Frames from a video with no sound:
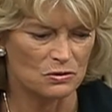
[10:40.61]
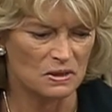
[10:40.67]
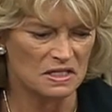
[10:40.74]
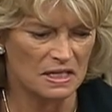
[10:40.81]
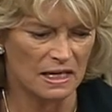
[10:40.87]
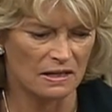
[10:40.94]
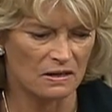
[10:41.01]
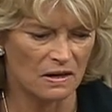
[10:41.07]

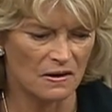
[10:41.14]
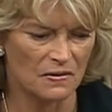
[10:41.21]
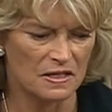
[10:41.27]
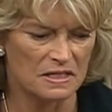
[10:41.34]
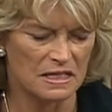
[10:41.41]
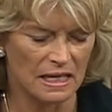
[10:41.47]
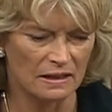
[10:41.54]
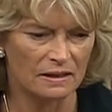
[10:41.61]
take on the
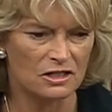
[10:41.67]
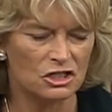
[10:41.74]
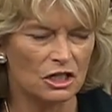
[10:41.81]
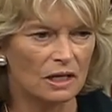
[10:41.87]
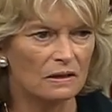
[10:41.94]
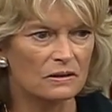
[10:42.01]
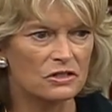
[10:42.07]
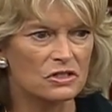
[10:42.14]
daily
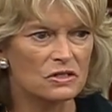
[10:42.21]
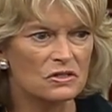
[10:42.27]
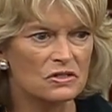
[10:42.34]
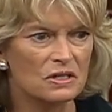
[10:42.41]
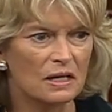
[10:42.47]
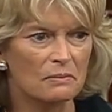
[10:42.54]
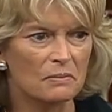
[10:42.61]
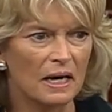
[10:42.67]
challenges
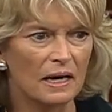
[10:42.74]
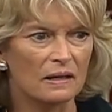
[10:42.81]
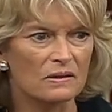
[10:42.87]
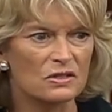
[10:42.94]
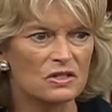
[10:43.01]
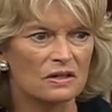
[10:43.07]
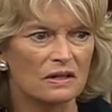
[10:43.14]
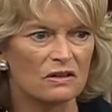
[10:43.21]
and
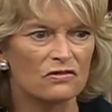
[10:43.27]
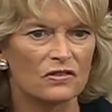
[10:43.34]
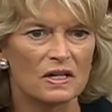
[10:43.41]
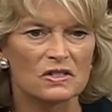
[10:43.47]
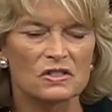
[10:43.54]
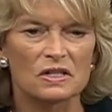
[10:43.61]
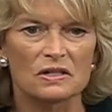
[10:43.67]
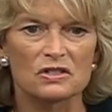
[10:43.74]
battles that
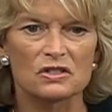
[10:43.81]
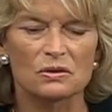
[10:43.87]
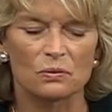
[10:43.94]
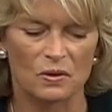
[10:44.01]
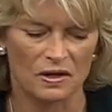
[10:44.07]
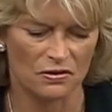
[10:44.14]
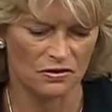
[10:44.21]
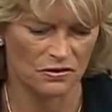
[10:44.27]
face us
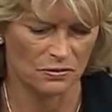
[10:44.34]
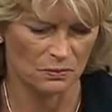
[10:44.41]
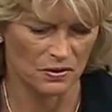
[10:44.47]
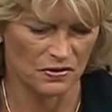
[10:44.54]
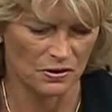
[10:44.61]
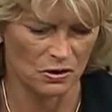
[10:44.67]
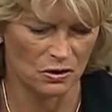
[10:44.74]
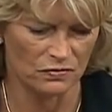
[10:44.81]
with
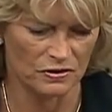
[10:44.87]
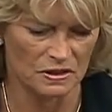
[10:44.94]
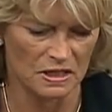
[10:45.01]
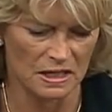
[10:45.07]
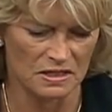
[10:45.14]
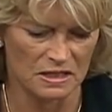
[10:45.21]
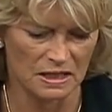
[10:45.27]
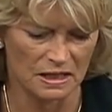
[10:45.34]
the
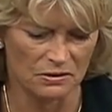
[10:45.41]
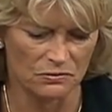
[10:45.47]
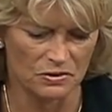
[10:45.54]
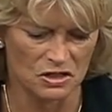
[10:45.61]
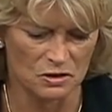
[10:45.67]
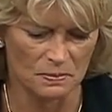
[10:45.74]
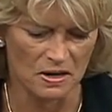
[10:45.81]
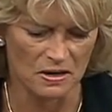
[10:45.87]
COVID-19
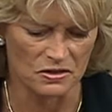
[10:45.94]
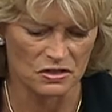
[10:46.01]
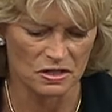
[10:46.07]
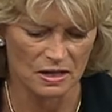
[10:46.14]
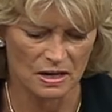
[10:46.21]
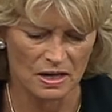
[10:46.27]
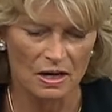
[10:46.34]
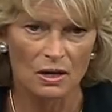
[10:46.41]
response.
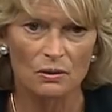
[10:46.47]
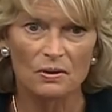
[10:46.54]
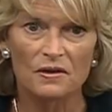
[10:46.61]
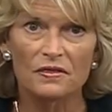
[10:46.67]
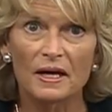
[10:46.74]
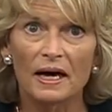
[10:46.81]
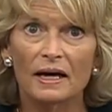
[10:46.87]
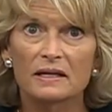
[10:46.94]
With
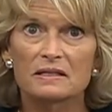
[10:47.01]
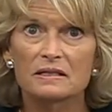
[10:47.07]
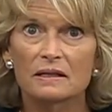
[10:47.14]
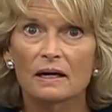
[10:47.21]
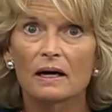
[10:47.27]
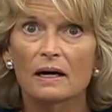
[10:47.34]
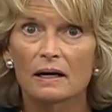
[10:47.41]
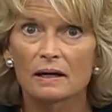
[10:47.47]
that,
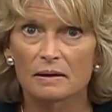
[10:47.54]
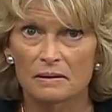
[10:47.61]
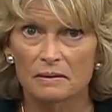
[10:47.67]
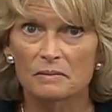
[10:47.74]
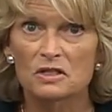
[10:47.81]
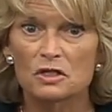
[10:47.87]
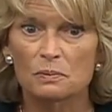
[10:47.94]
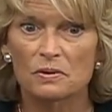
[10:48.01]

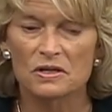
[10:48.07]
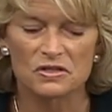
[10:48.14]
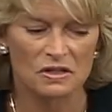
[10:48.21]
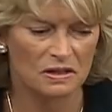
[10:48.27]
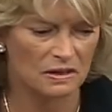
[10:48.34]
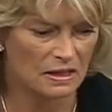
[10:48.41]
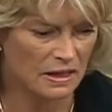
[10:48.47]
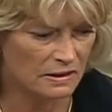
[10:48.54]
Mr.
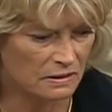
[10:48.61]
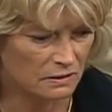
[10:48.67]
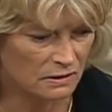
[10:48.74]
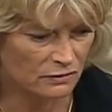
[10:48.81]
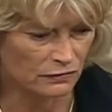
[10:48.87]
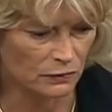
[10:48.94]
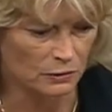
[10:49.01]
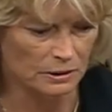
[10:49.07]
President, I yield the
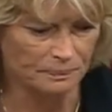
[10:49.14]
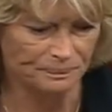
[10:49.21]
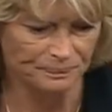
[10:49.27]
floor.